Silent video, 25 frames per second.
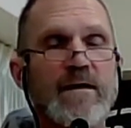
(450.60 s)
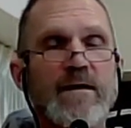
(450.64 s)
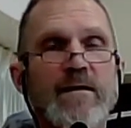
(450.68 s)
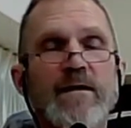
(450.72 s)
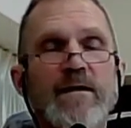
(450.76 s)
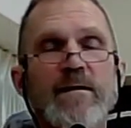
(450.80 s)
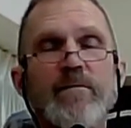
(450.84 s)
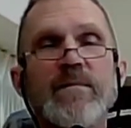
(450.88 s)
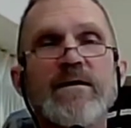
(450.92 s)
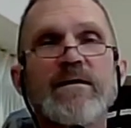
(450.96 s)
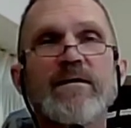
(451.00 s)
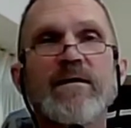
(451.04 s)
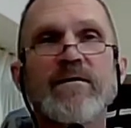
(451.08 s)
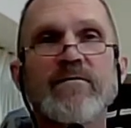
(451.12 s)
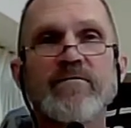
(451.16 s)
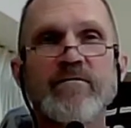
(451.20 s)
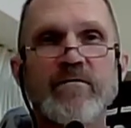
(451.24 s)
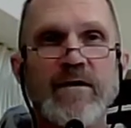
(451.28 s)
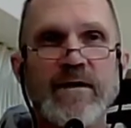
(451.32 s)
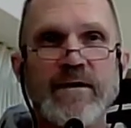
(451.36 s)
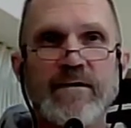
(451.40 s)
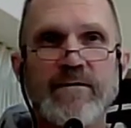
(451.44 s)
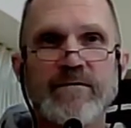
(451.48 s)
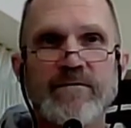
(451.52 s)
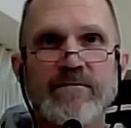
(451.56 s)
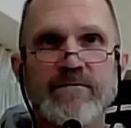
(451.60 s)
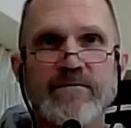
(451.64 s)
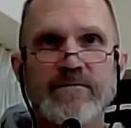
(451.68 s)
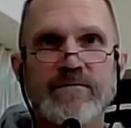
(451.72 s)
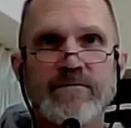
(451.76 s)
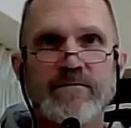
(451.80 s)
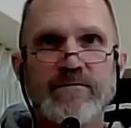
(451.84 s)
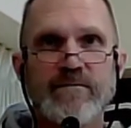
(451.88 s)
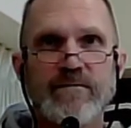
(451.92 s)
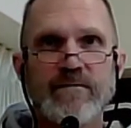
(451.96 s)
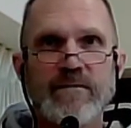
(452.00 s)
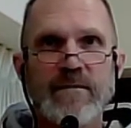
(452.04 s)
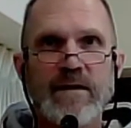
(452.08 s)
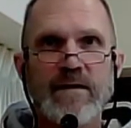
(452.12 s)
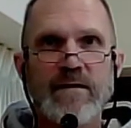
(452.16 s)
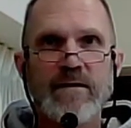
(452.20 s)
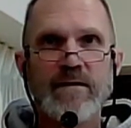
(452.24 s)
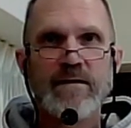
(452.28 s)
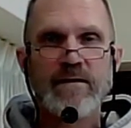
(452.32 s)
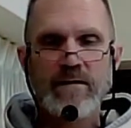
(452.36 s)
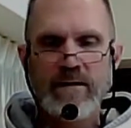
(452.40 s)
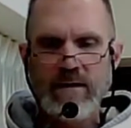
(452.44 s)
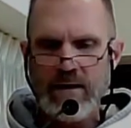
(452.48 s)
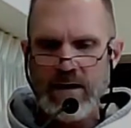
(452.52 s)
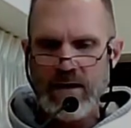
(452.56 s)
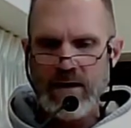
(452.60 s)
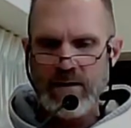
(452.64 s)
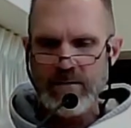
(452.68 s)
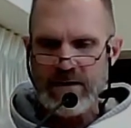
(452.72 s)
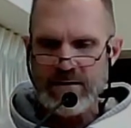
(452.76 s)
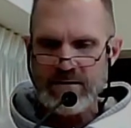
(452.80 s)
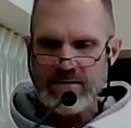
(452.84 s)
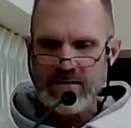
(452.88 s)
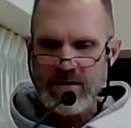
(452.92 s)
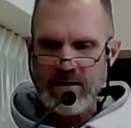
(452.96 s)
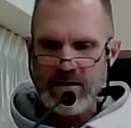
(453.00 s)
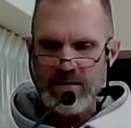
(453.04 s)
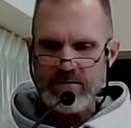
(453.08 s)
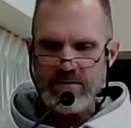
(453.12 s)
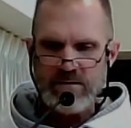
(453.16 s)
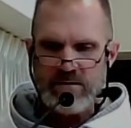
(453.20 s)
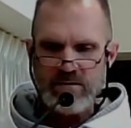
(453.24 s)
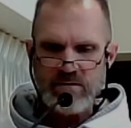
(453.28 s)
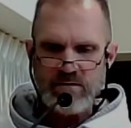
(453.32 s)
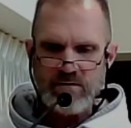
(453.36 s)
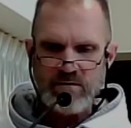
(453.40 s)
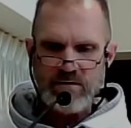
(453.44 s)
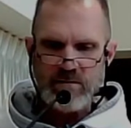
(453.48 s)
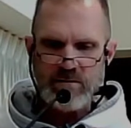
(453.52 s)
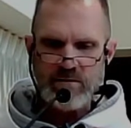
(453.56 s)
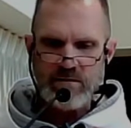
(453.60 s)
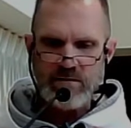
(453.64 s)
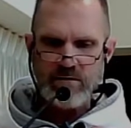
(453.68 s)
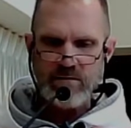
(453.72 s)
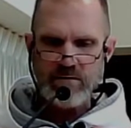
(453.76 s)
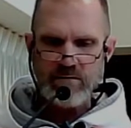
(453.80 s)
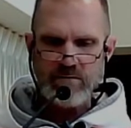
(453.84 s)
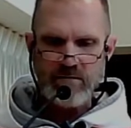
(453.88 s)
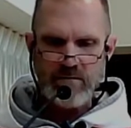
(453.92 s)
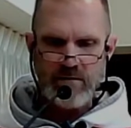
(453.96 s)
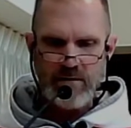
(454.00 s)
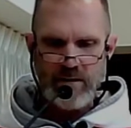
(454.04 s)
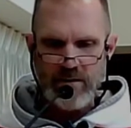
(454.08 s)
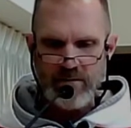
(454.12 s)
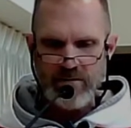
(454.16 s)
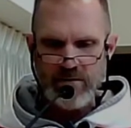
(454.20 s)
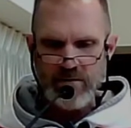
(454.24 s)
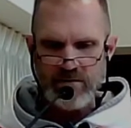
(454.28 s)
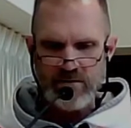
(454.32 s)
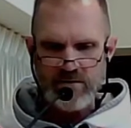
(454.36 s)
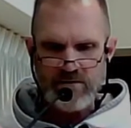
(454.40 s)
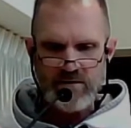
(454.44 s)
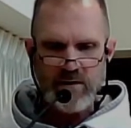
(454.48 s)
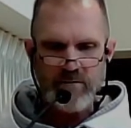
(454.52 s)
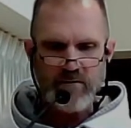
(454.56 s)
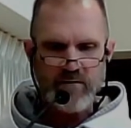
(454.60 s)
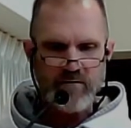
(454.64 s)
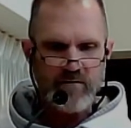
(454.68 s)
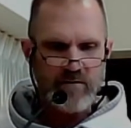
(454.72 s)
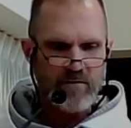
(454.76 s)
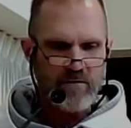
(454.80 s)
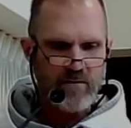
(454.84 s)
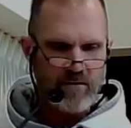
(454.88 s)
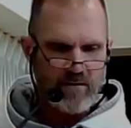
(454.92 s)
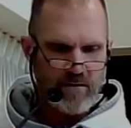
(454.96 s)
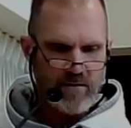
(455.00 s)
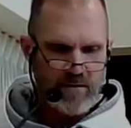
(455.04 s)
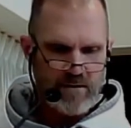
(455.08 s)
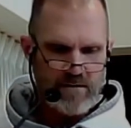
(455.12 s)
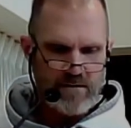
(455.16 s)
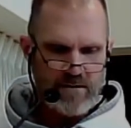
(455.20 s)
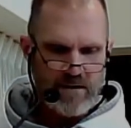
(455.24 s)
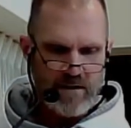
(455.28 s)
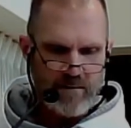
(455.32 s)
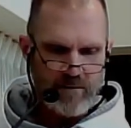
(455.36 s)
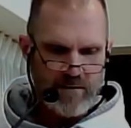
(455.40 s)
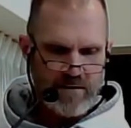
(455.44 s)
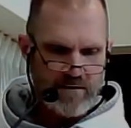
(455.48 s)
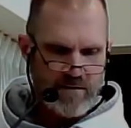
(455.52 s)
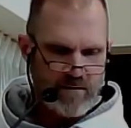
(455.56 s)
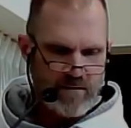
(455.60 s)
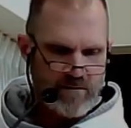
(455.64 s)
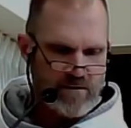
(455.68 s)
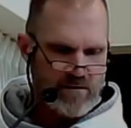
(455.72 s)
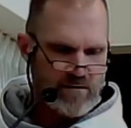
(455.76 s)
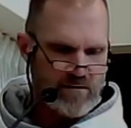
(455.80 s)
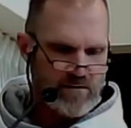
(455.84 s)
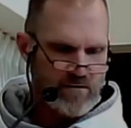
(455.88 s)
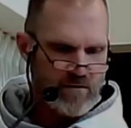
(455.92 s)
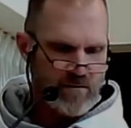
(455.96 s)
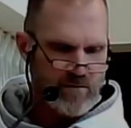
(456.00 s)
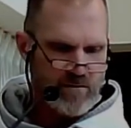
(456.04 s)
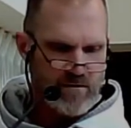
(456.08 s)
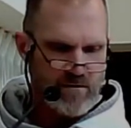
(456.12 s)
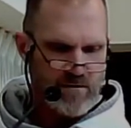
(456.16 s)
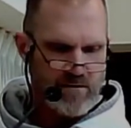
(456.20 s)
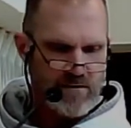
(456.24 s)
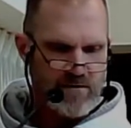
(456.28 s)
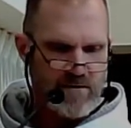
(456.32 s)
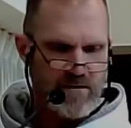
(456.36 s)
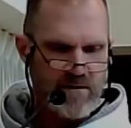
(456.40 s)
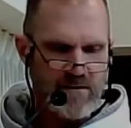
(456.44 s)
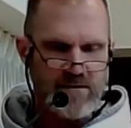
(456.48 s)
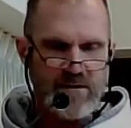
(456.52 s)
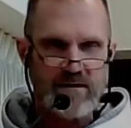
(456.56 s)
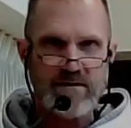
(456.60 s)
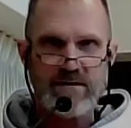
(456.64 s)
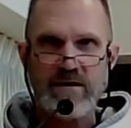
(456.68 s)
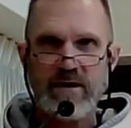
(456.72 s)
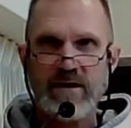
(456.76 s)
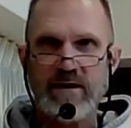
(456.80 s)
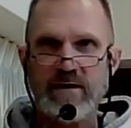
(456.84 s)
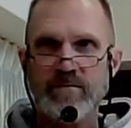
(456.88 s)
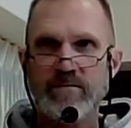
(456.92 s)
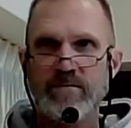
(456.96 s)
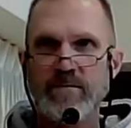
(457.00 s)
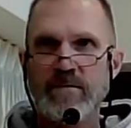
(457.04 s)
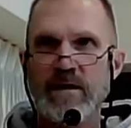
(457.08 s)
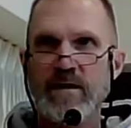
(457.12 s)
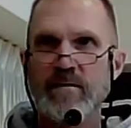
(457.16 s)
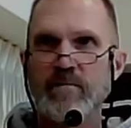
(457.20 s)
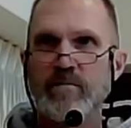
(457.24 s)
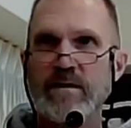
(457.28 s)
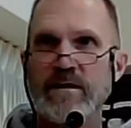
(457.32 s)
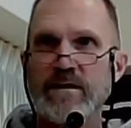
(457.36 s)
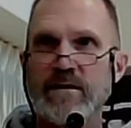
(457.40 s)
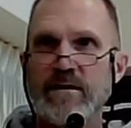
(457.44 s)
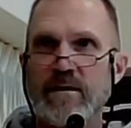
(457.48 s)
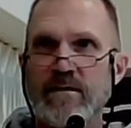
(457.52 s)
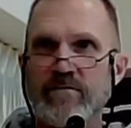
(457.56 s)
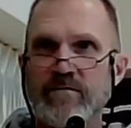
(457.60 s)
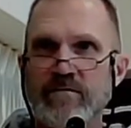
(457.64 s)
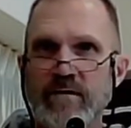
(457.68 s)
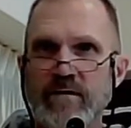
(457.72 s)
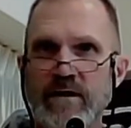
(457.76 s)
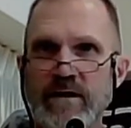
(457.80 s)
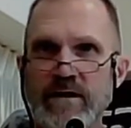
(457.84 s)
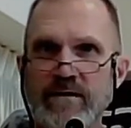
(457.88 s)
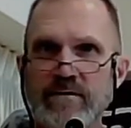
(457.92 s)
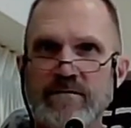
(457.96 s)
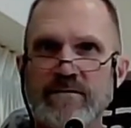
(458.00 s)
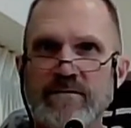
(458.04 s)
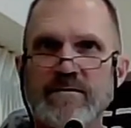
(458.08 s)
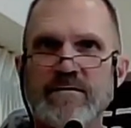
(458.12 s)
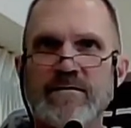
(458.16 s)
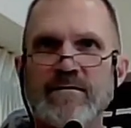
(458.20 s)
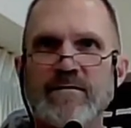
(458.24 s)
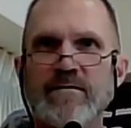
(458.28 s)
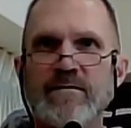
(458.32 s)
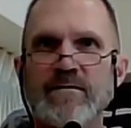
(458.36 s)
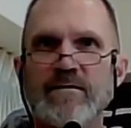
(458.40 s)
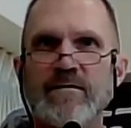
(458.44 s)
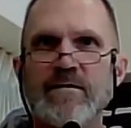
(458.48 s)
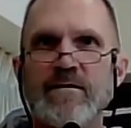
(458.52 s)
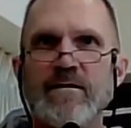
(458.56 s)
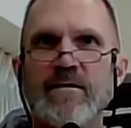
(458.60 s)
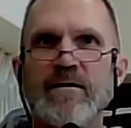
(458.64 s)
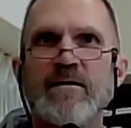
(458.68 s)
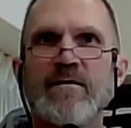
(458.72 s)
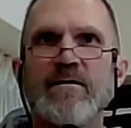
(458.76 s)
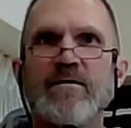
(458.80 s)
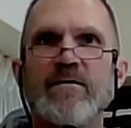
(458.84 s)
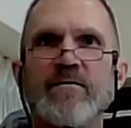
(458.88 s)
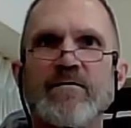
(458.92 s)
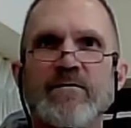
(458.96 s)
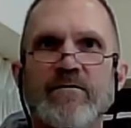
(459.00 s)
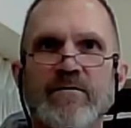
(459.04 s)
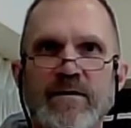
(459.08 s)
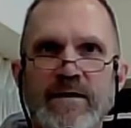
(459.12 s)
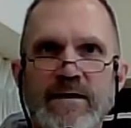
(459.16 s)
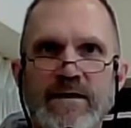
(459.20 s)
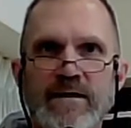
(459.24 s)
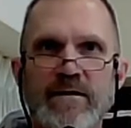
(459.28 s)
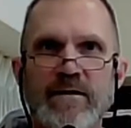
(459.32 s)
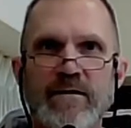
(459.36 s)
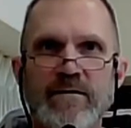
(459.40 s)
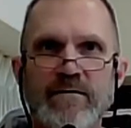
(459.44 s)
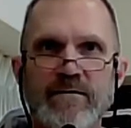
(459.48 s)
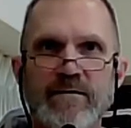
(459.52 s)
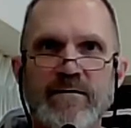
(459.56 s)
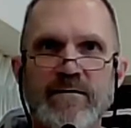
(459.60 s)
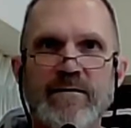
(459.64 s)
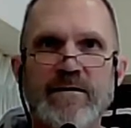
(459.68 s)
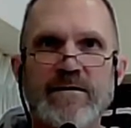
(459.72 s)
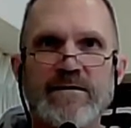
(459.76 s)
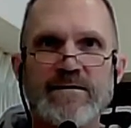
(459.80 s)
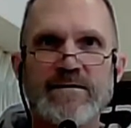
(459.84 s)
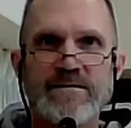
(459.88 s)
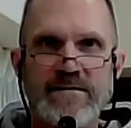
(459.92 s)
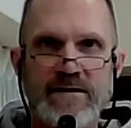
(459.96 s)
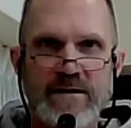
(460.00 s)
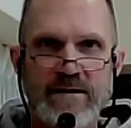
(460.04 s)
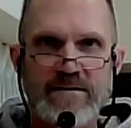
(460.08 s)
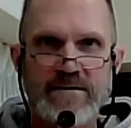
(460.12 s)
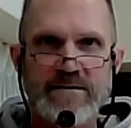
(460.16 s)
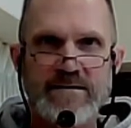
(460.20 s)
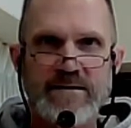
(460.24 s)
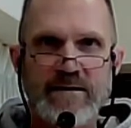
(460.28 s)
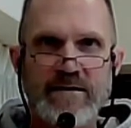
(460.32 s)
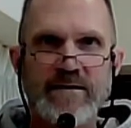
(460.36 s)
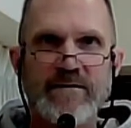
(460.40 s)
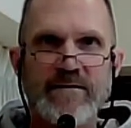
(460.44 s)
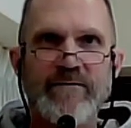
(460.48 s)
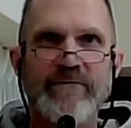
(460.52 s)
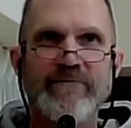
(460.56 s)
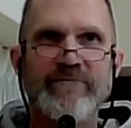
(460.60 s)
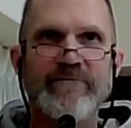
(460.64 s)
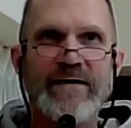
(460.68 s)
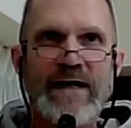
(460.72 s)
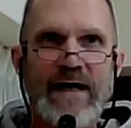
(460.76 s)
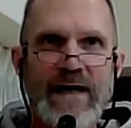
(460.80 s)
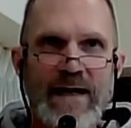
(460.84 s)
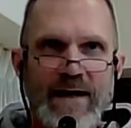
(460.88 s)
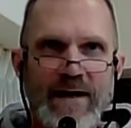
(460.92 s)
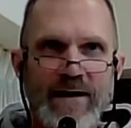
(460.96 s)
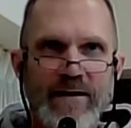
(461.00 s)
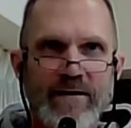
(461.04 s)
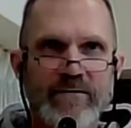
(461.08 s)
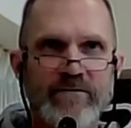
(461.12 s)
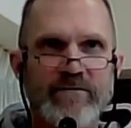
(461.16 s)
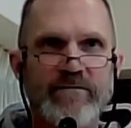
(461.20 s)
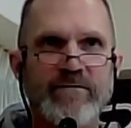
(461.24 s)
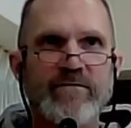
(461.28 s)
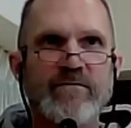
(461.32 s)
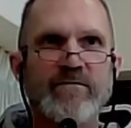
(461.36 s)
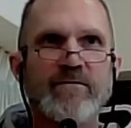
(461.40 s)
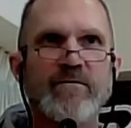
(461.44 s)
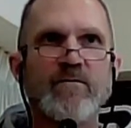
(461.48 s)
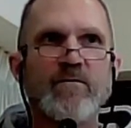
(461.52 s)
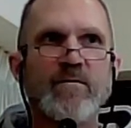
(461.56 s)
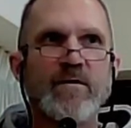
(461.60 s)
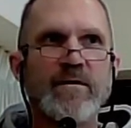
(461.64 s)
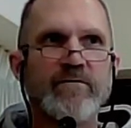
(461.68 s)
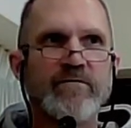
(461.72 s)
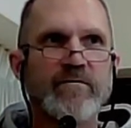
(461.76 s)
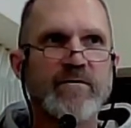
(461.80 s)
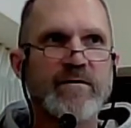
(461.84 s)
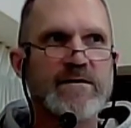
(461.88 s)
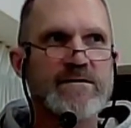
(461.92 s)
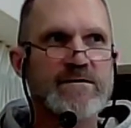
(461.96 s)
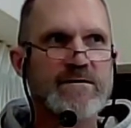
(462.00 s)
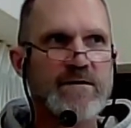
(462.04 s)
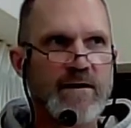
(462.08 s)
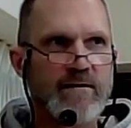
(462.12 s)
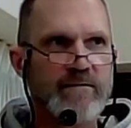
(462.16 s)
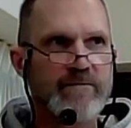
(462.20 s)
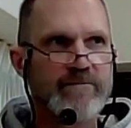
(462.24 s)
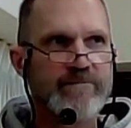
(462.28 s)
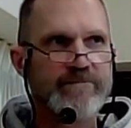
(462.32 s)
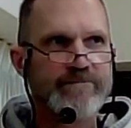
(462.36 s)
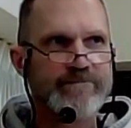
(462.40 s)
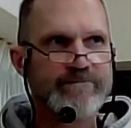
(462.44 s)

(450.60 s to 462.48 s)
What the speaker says: and be not afraid. How many times in Scripture, I know some of you know this, how many times in Scripture does it say, be not afraid? 365, one for each day.